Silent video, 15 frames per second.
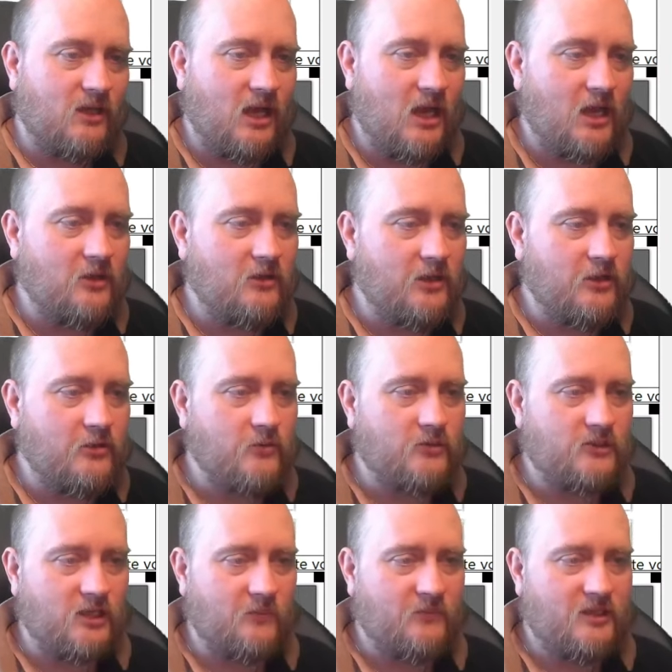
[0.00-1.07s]
I'm gonna do
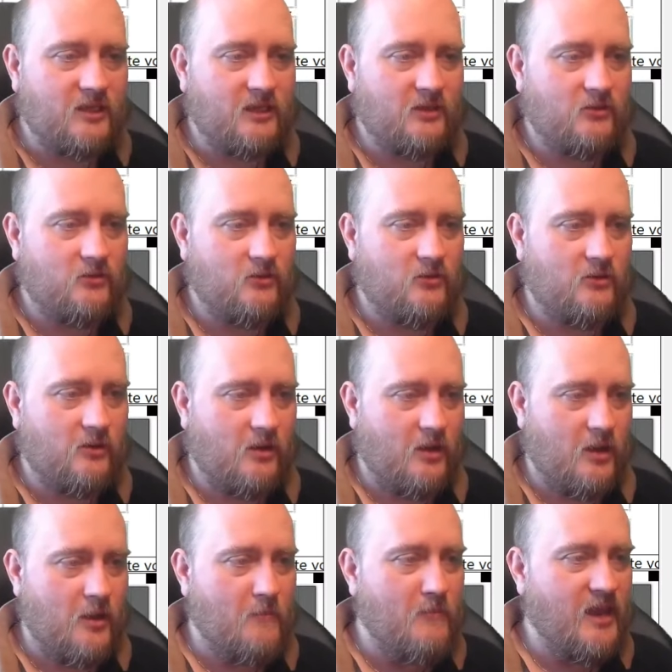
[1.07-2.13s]
something to
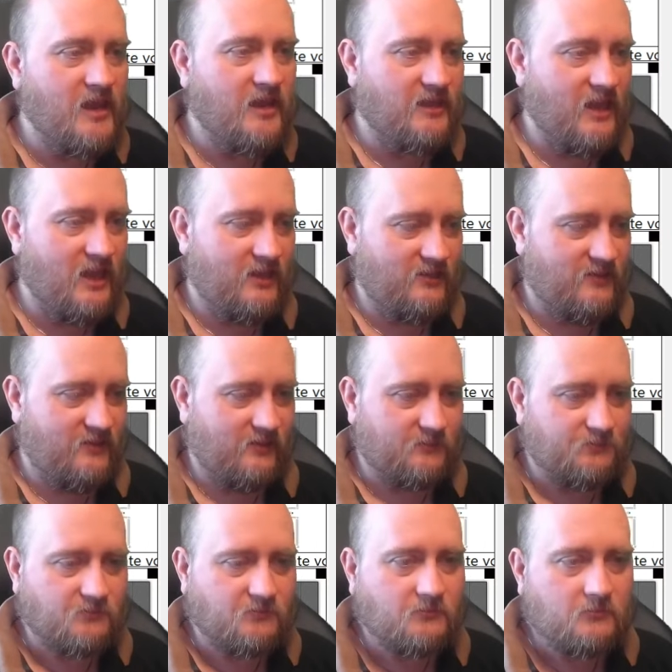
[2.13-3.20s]
make that
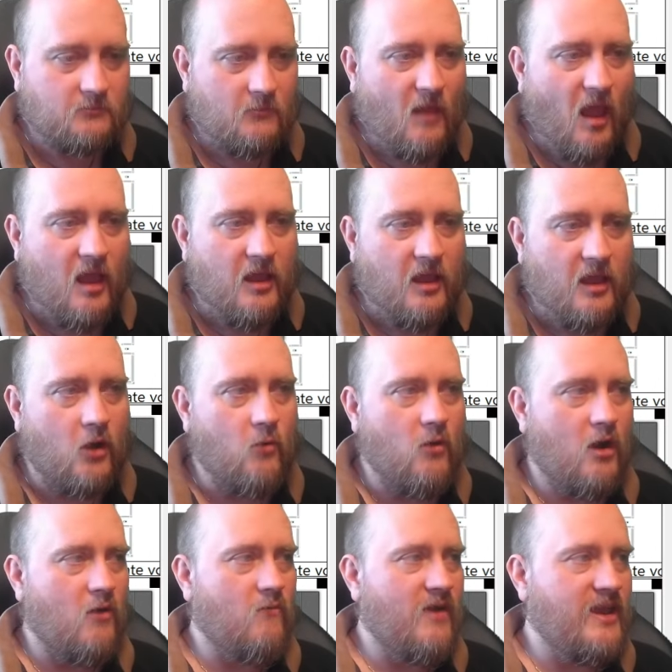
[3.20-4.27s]
go
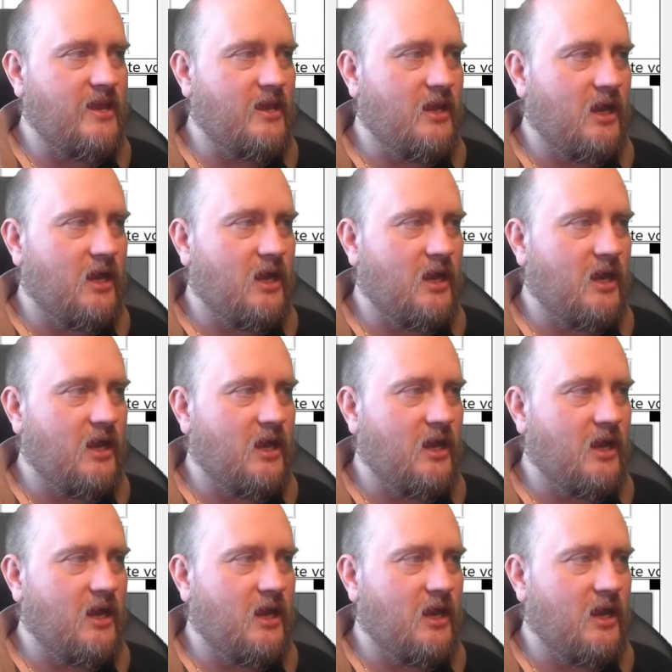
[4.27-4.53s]
away.